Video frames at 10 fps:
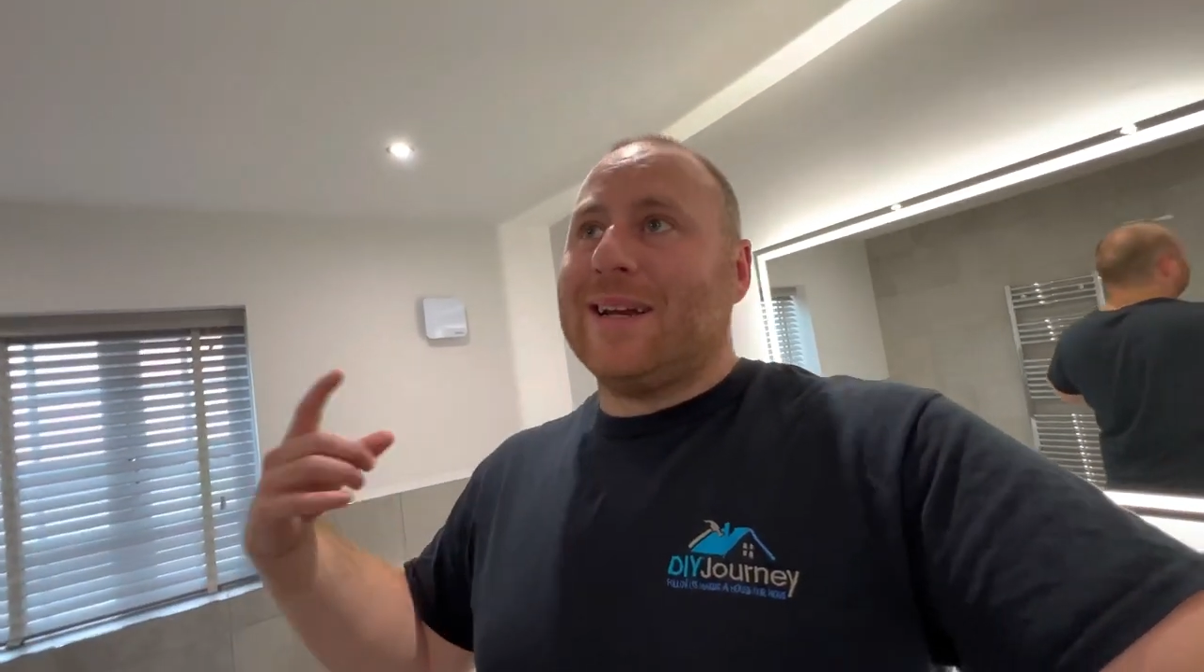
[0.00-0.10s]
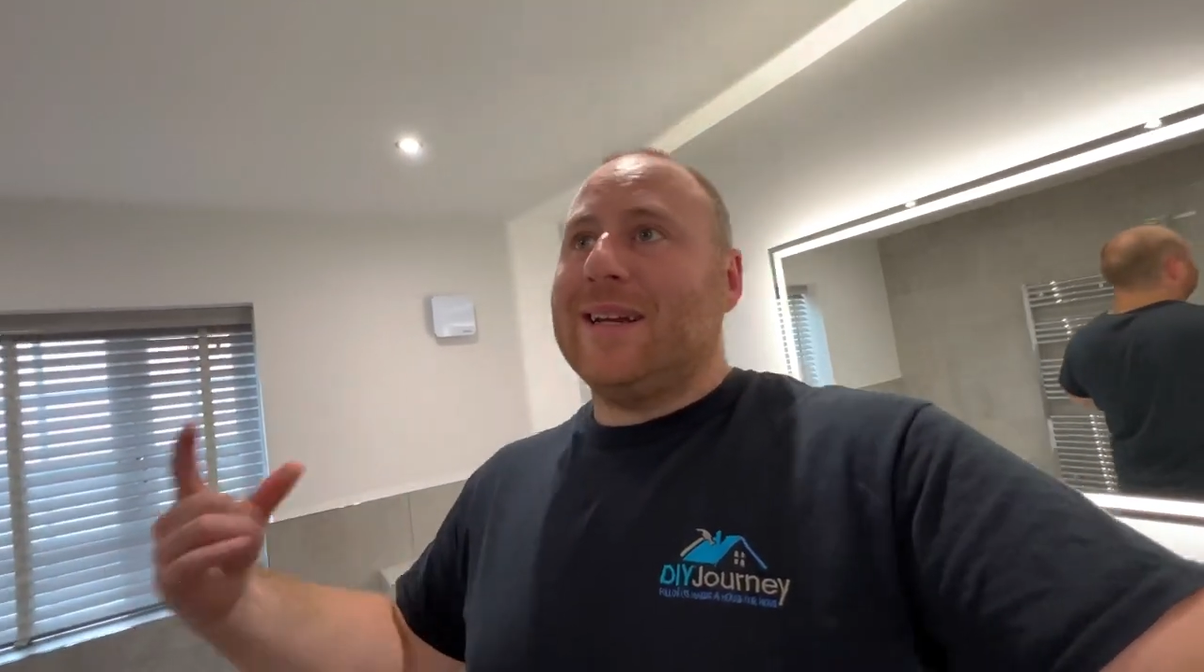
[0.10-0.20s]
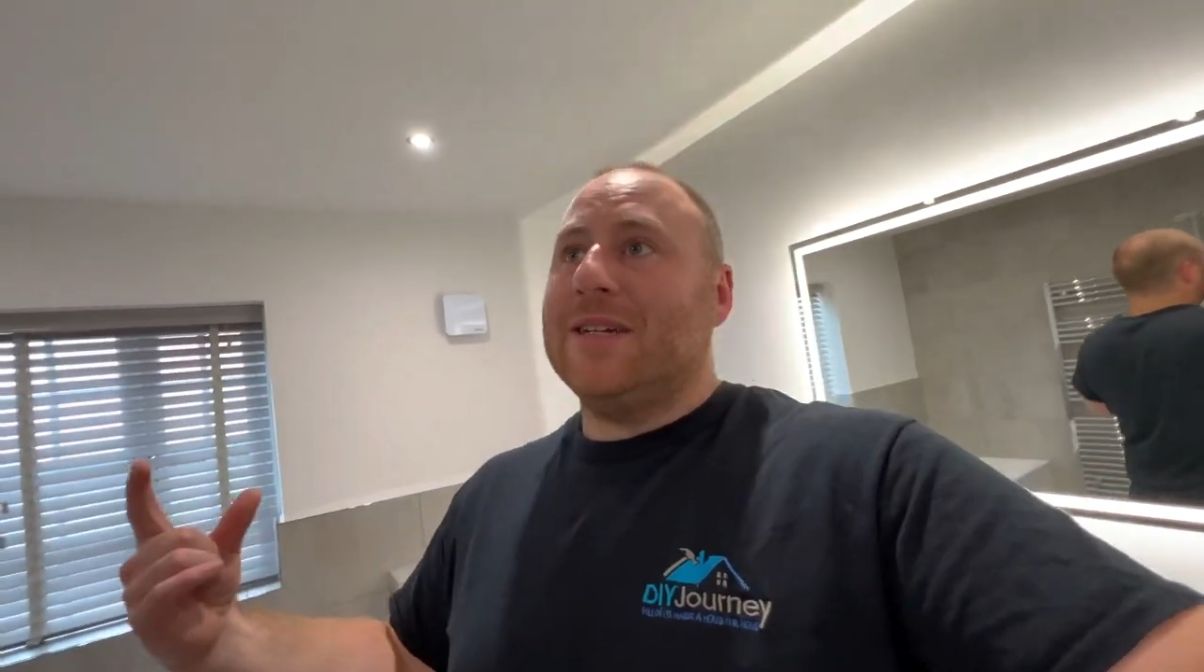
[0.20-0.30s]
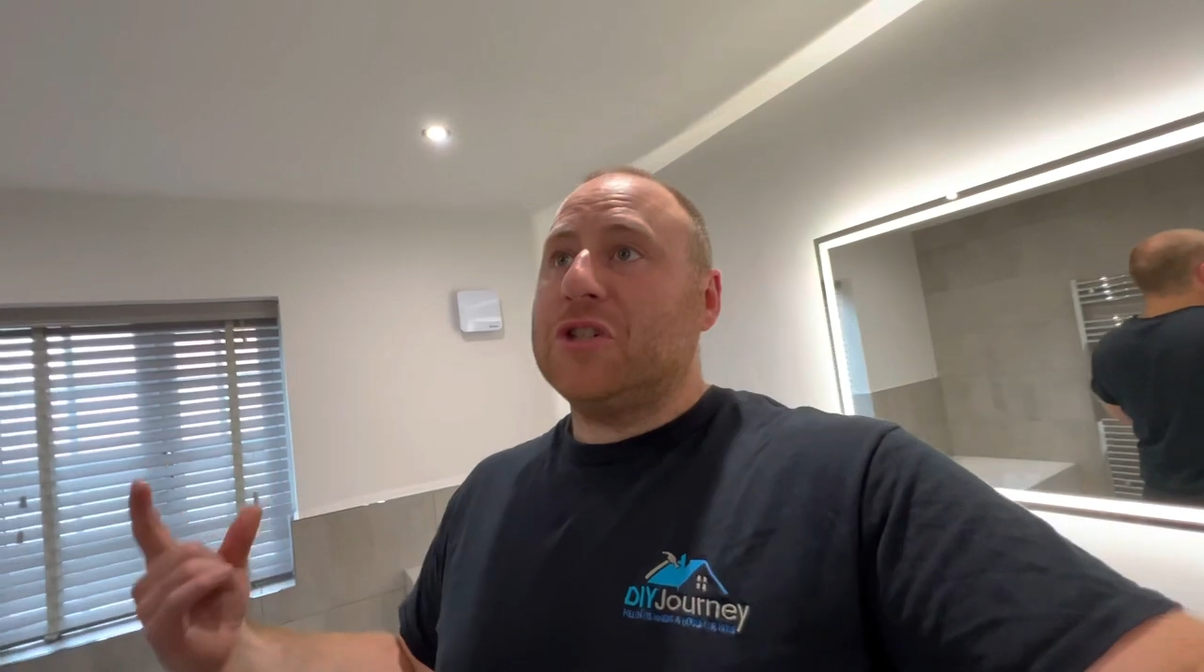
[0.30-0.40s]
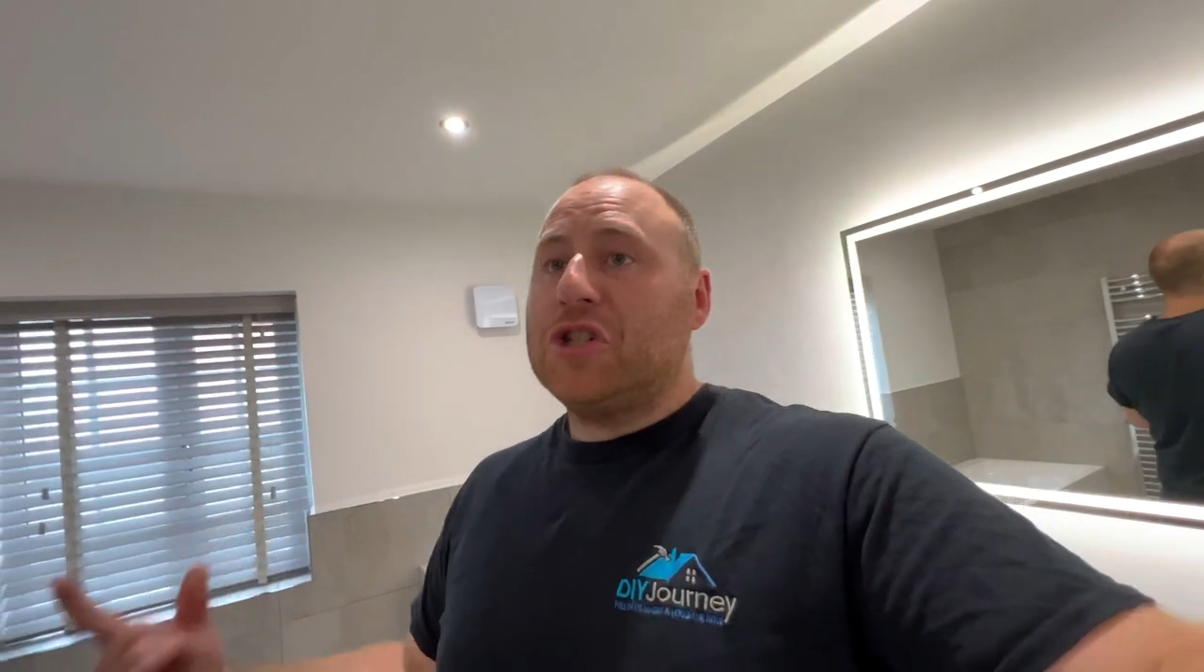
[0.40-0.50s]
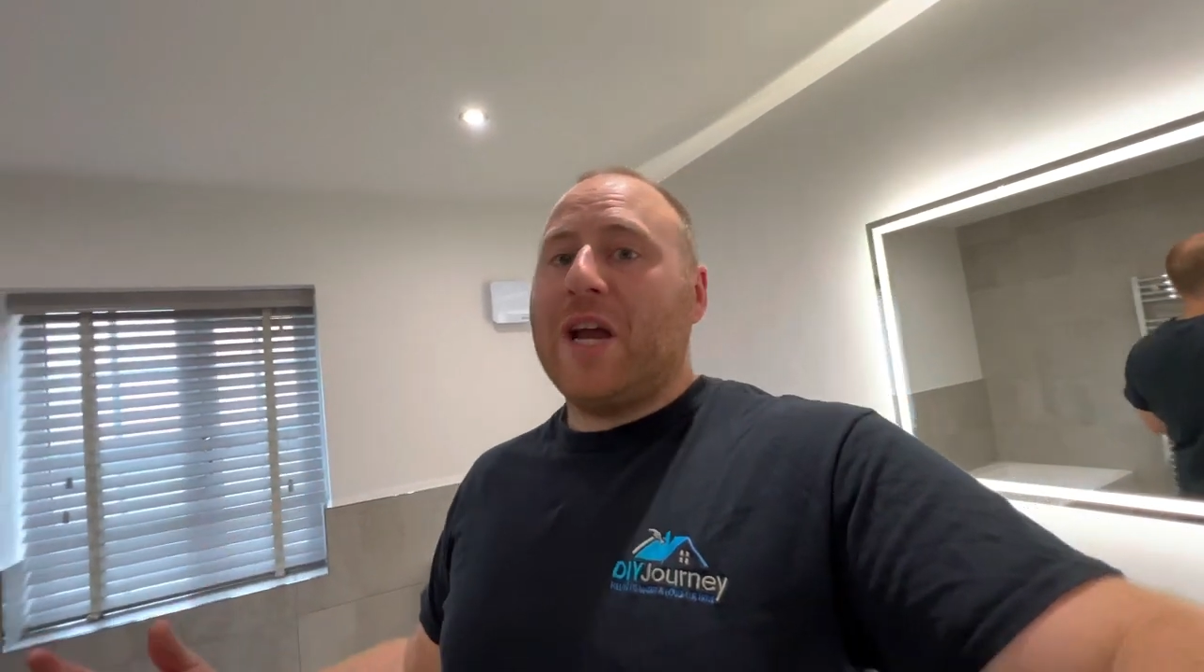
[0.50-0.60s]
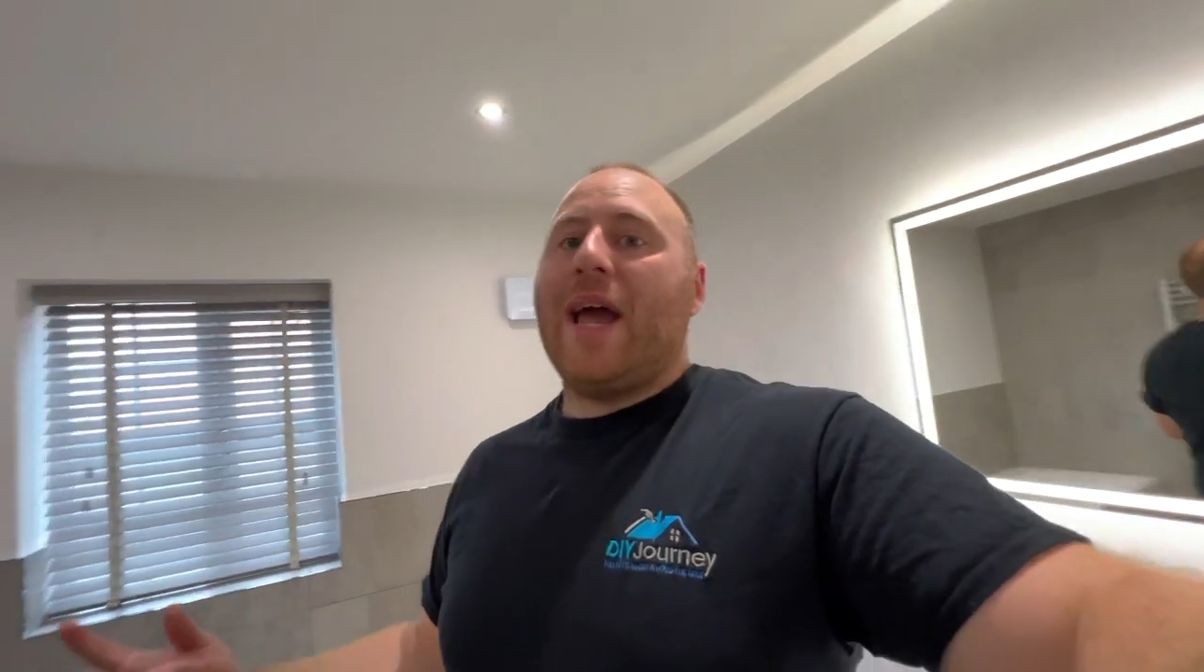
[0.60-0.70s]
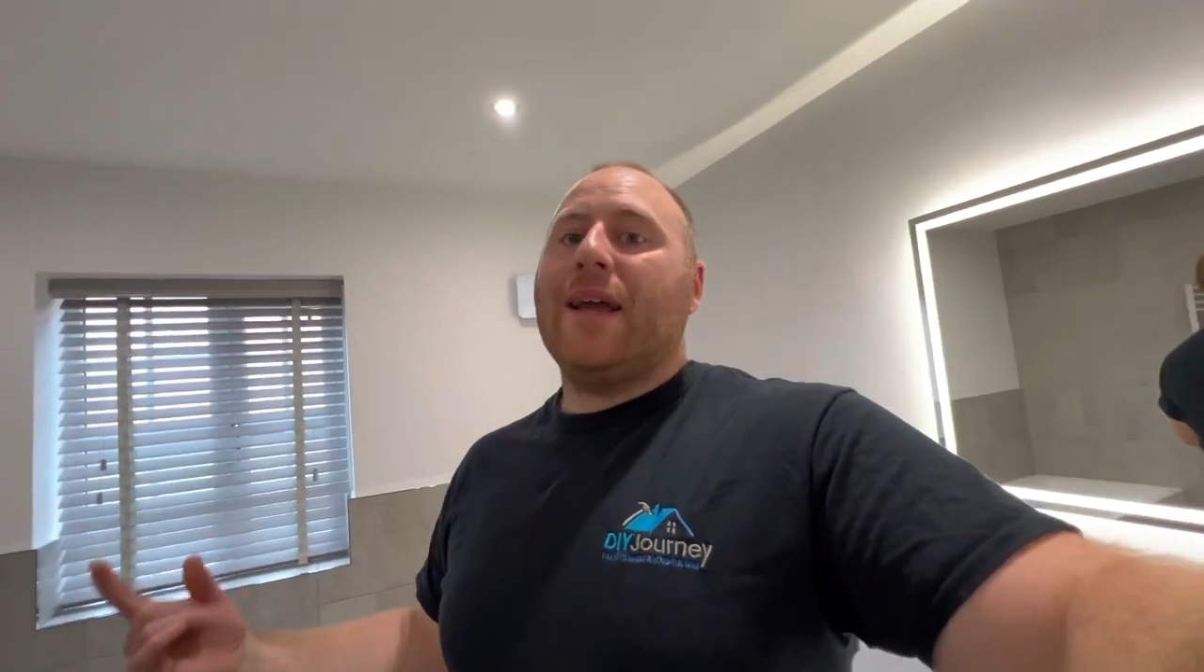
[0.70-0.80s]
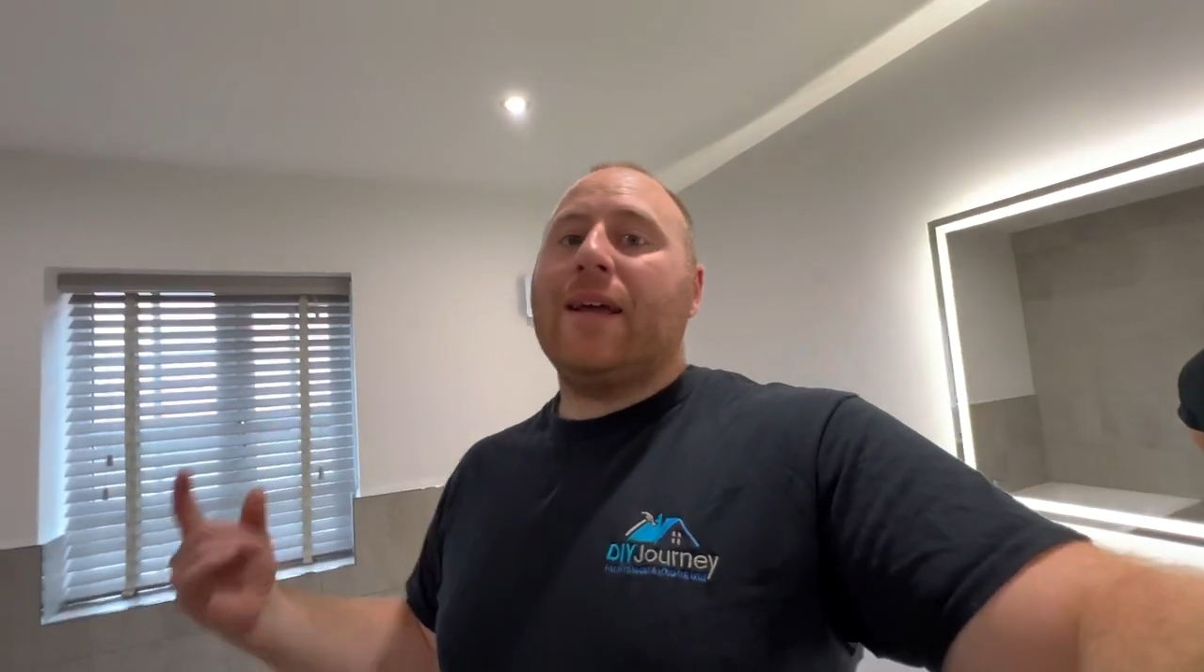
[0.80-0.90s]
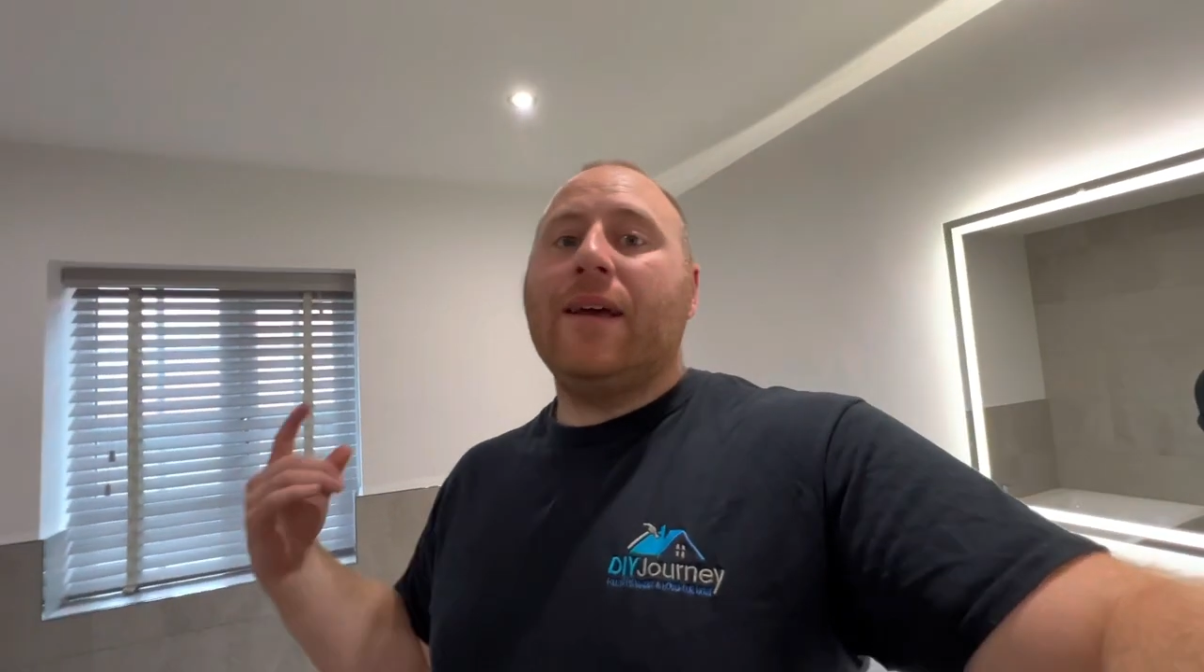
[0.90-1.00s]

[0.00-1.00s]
I didn't check,